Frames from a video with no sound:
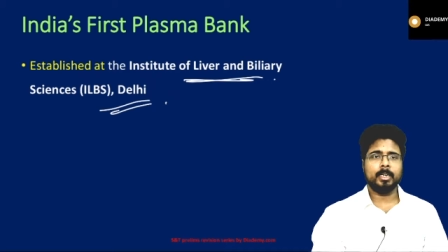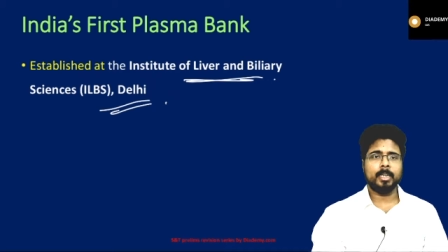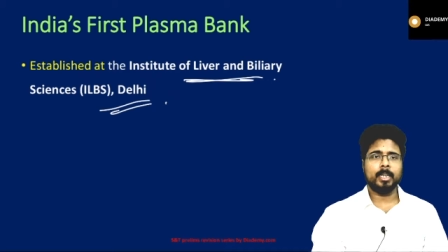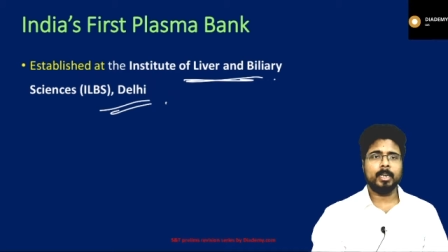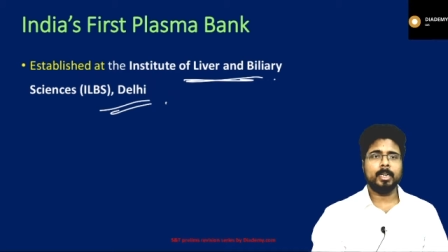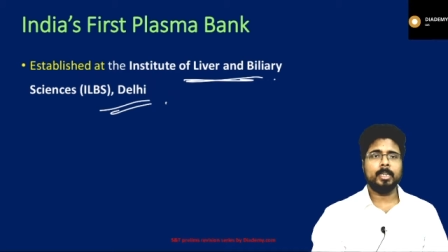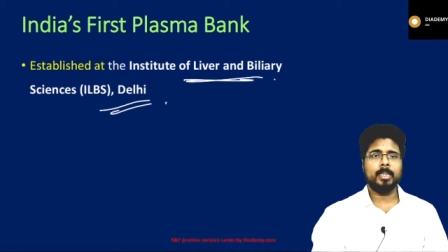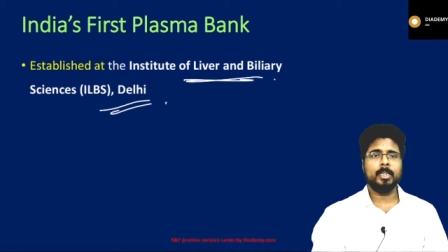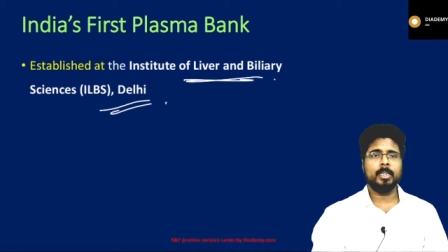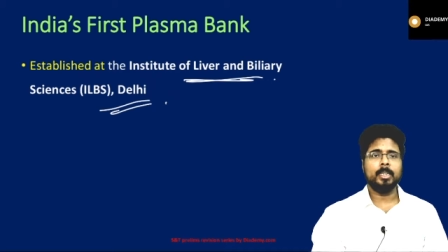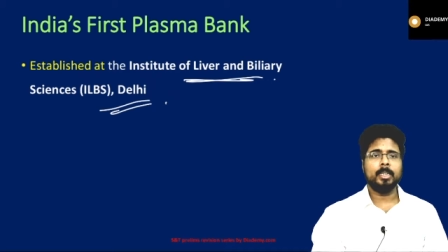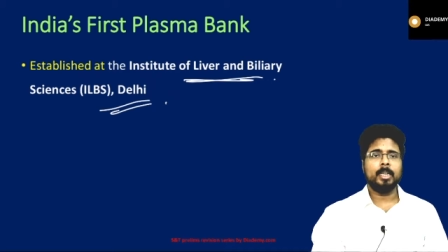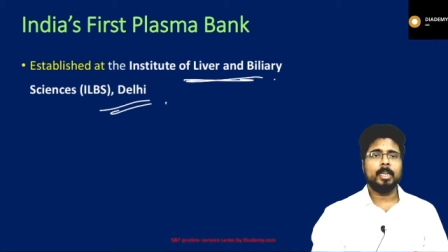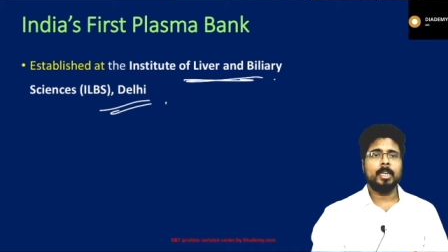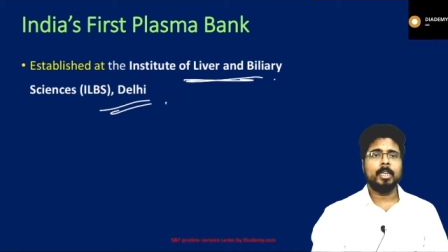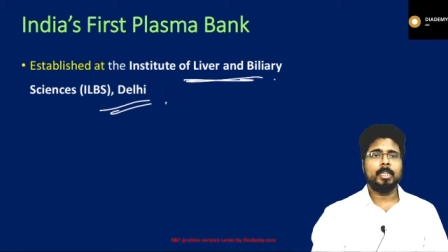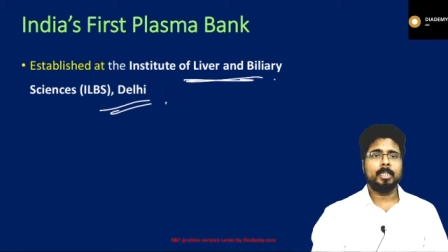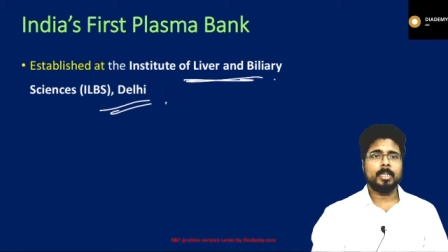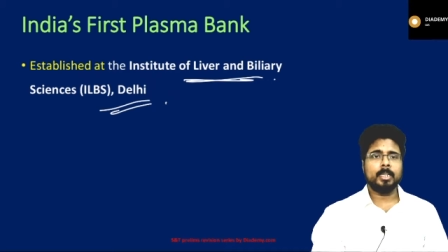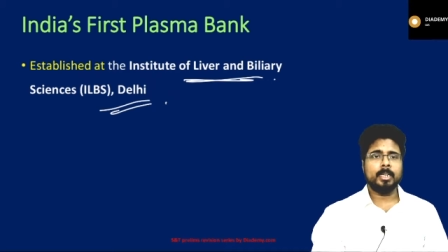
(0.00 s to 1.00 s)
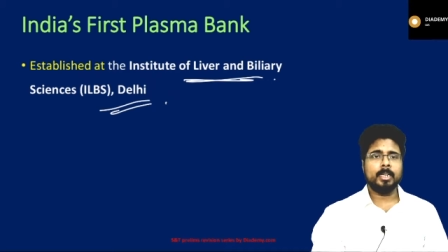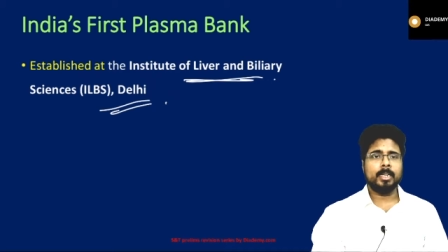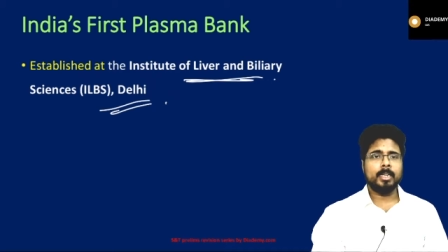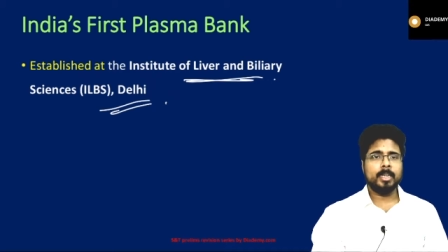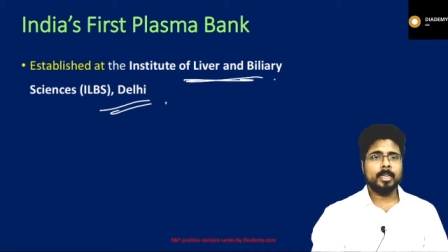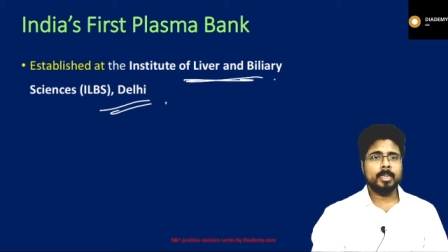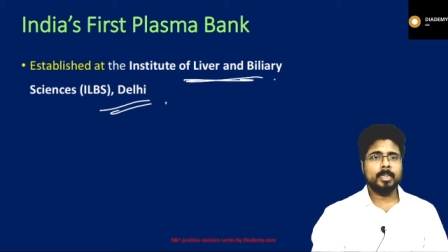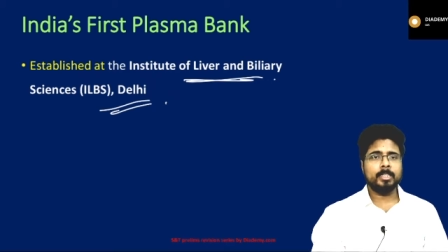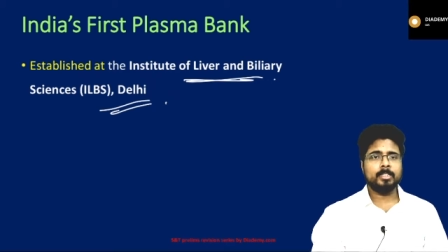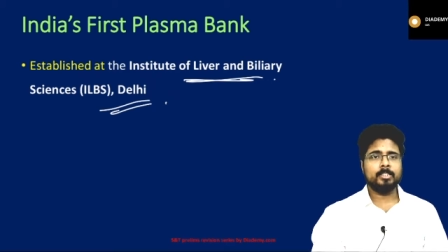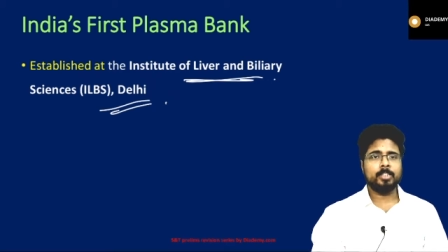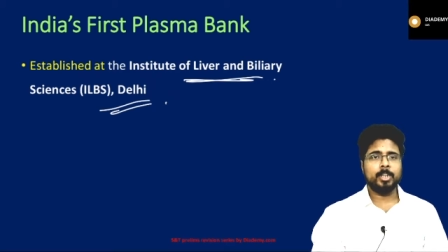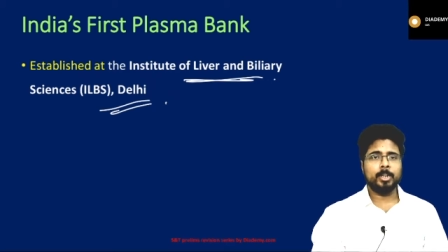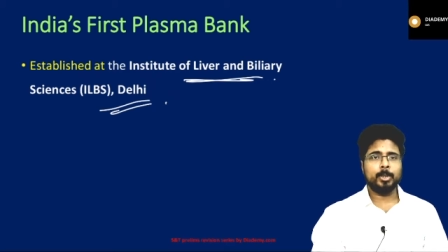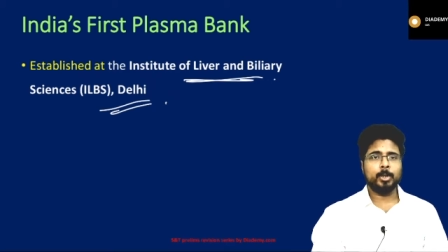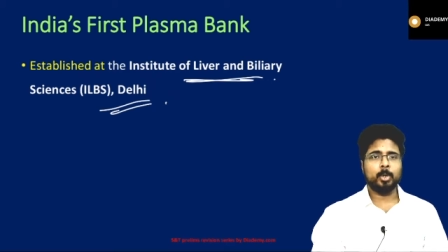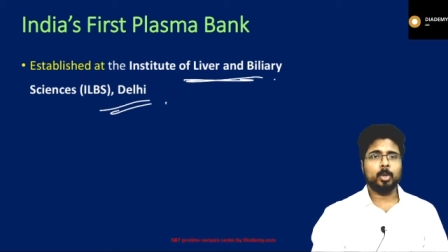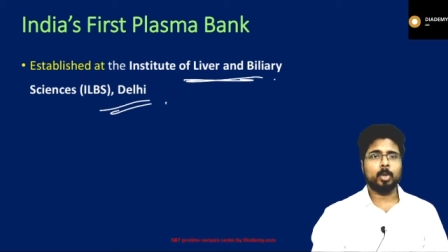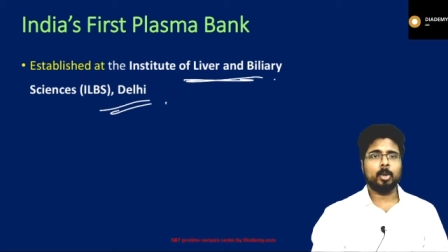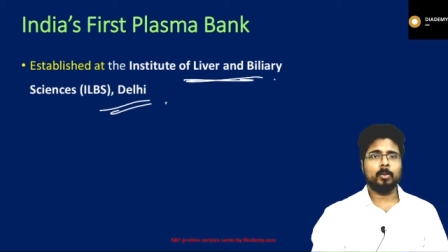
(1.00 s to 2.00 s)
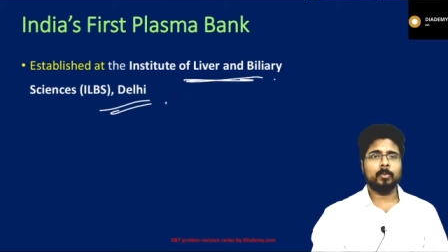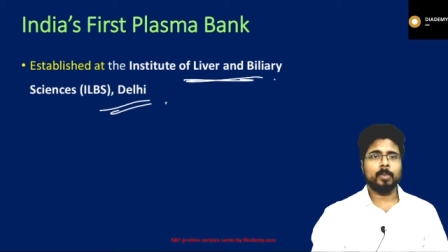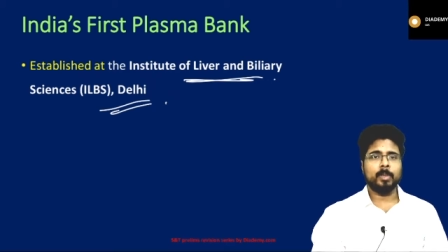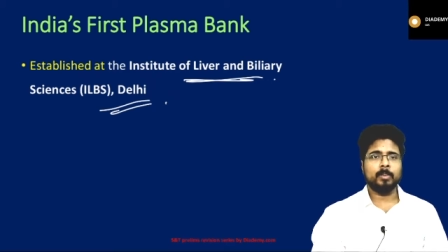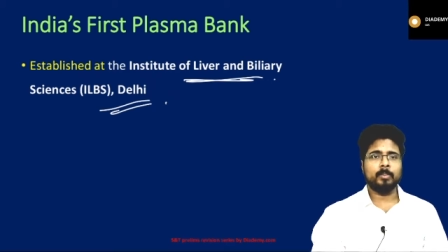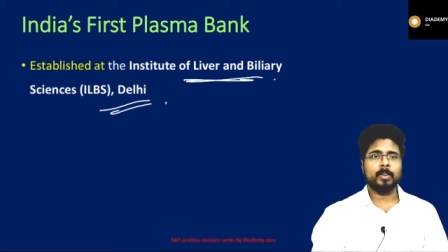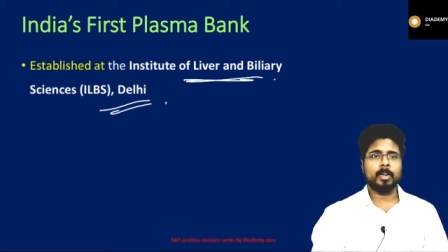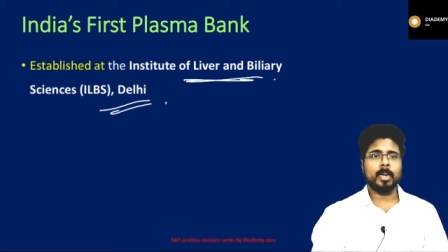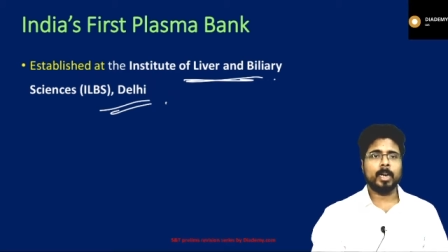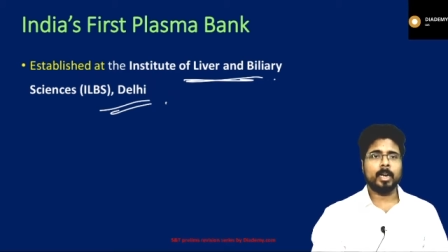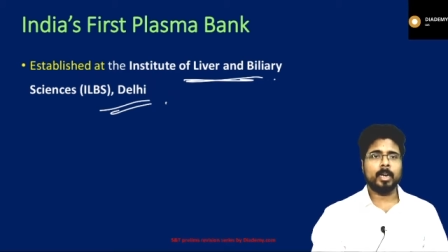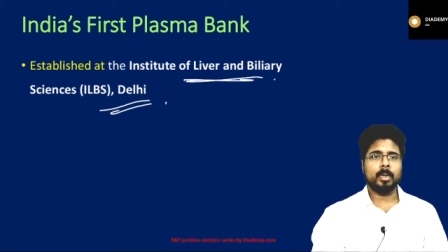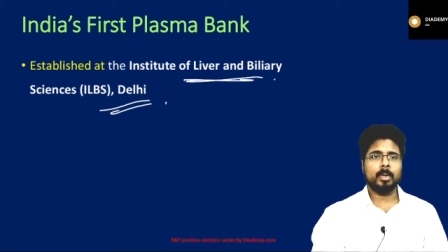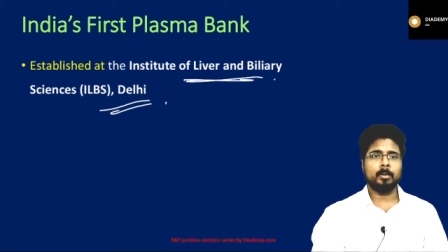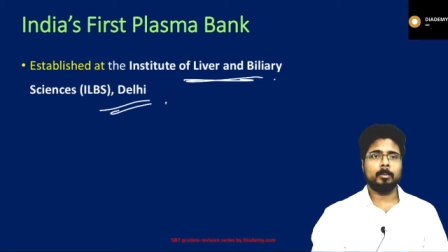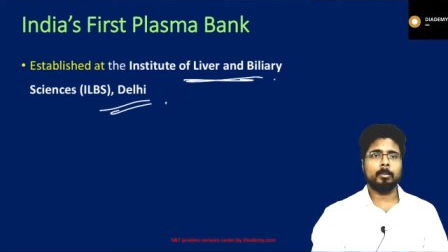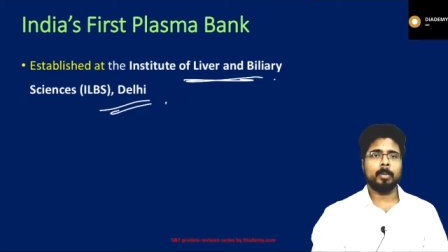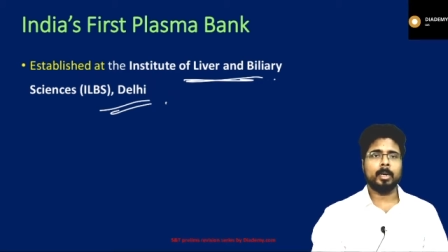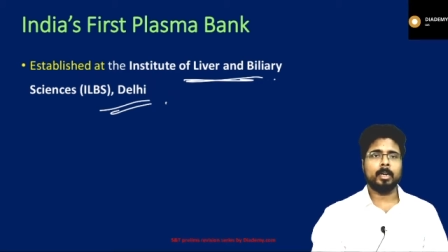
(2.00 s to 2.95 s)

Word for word: Delhi in the Indian Institute of Liver and,